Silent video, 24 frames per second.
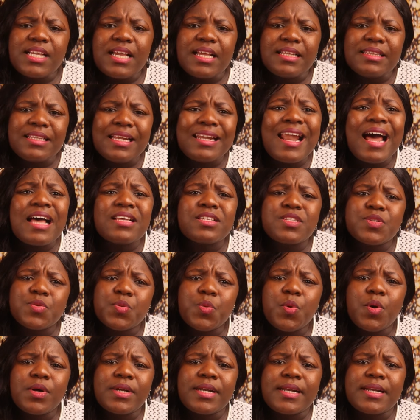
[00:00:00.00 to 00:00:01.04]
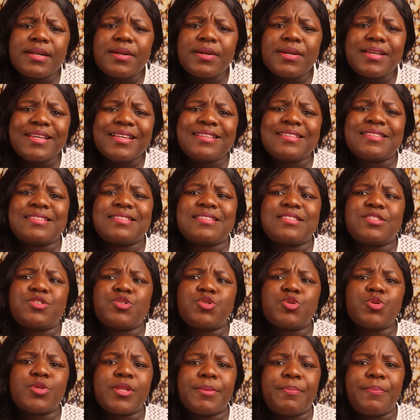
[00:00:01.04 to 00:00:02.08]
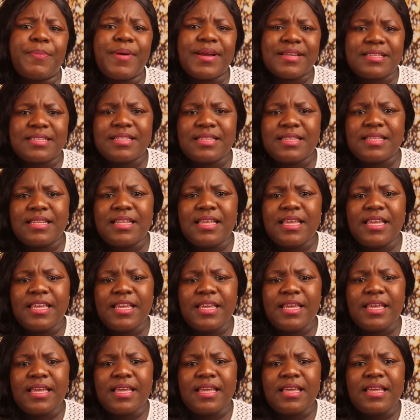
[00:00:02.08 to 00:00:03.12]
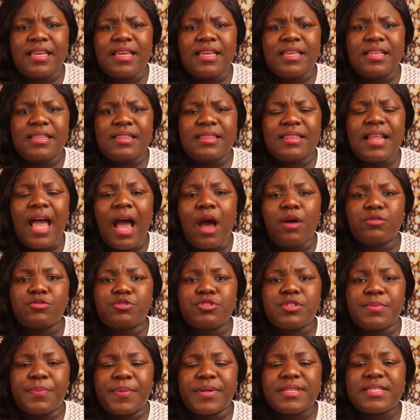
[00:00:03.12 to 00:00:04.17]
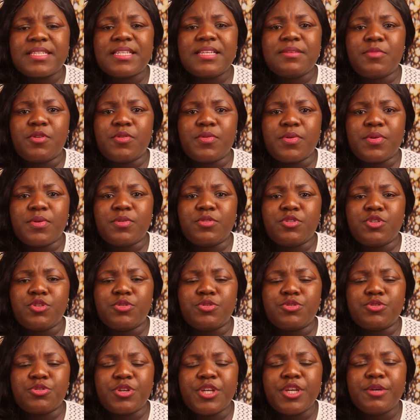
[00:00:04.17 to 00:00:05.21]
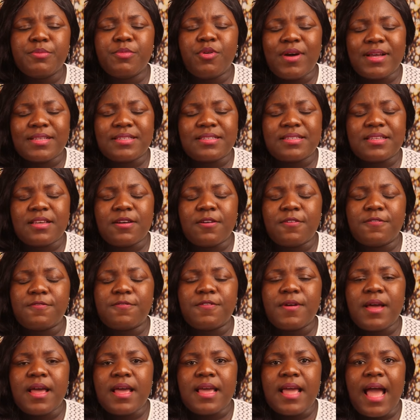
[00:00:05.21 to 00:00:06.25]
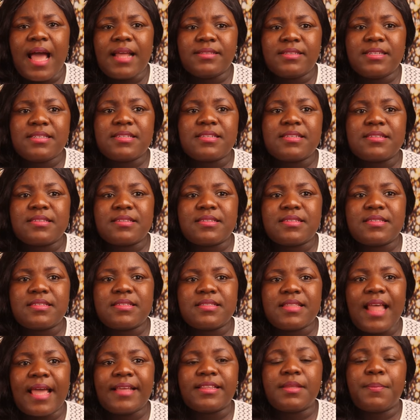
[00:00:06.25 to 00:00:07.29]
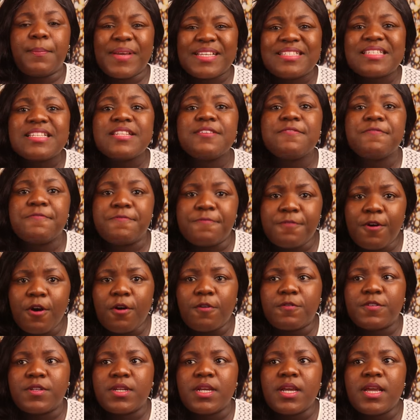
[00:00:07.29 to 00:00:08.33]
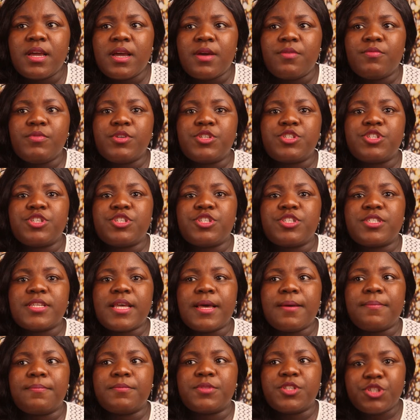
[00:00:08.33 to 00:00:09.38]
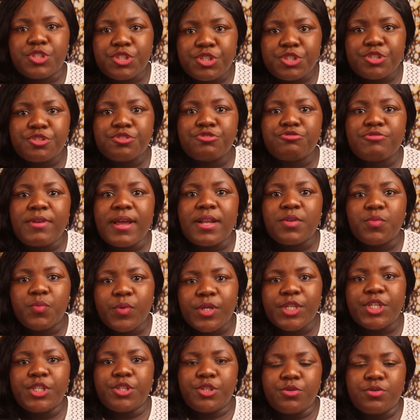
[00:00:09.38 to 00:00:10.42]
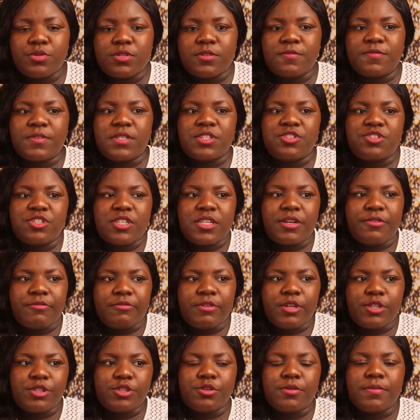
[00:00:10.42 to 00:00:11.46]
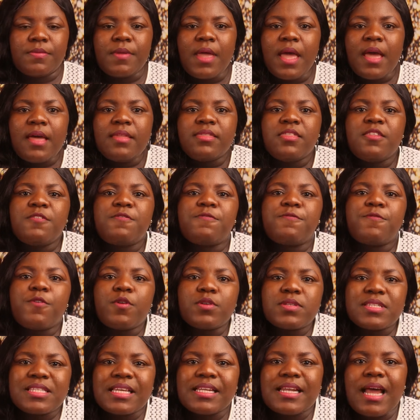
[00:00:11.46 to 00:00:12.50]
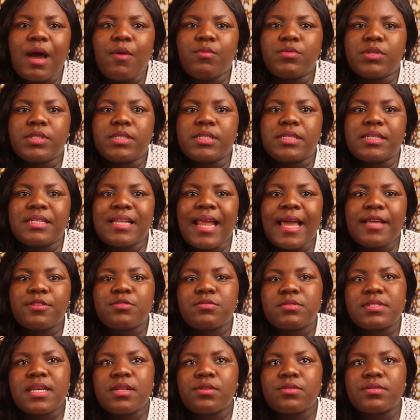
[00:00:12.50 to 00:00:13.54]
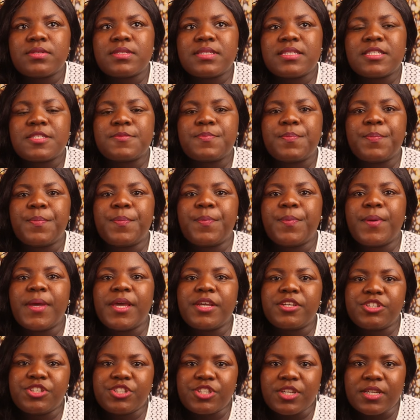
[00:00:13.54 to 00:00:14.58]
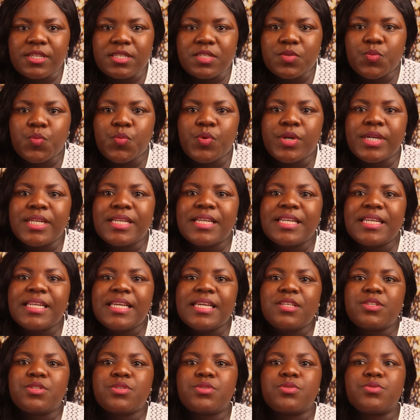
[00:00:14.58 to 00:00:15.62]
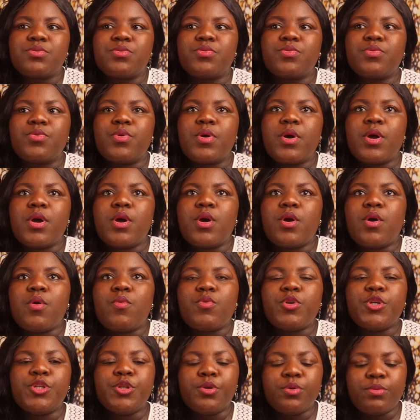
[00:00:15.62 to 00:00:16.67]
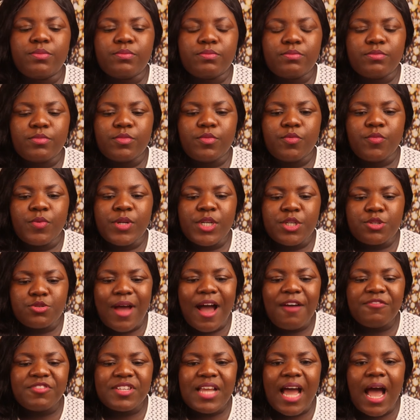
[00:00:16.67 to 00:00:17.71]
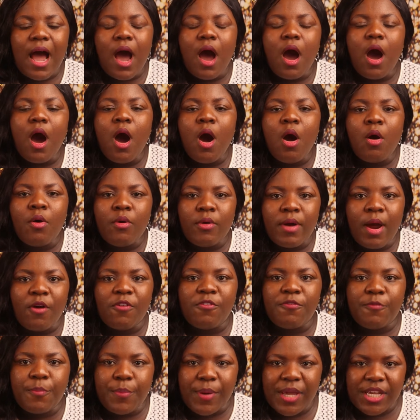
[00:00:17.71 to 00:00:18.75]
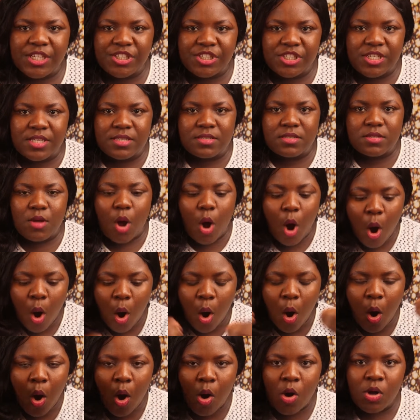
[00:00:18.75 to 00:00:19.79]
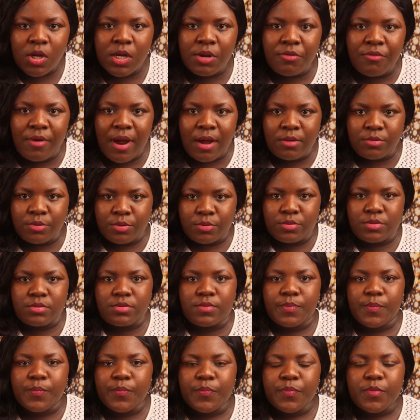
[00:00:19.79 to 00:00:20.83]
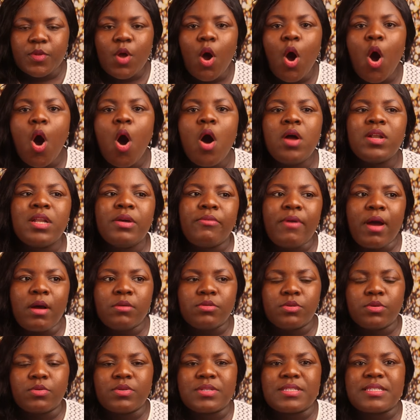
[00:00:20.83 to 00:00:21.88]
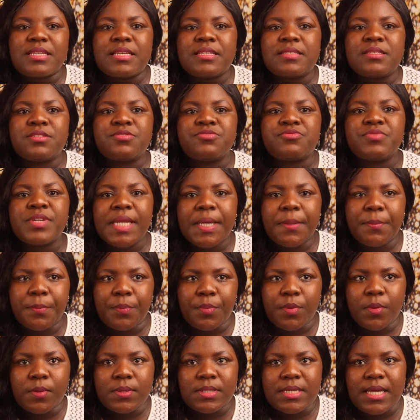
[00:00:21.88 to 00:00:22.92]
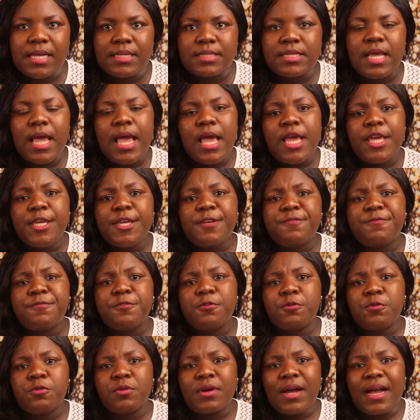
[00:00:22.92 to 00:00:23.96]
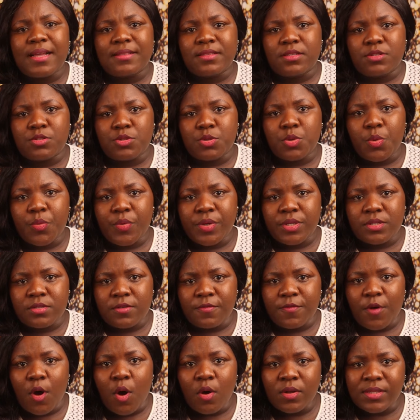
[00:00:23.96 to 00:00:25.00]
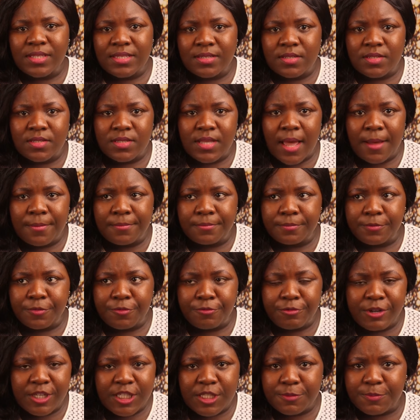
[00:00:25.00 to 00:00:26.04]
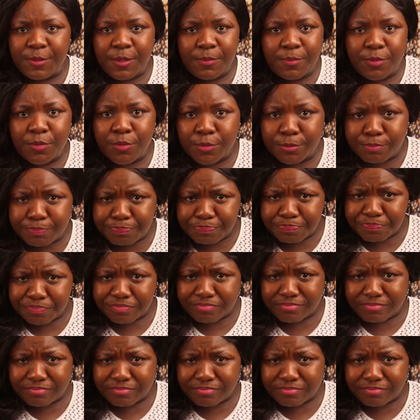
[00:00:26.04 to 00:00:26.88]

the last one is to the person now, to the person, you know, to him or herself. And this is like the person involved, which is the children, with the youth of this generation. The first thing I would like to tell us is patience. We need to, you know, we need to have that aura of patience all around us. All around us. It is really important. If you look at the stories of all these rich people,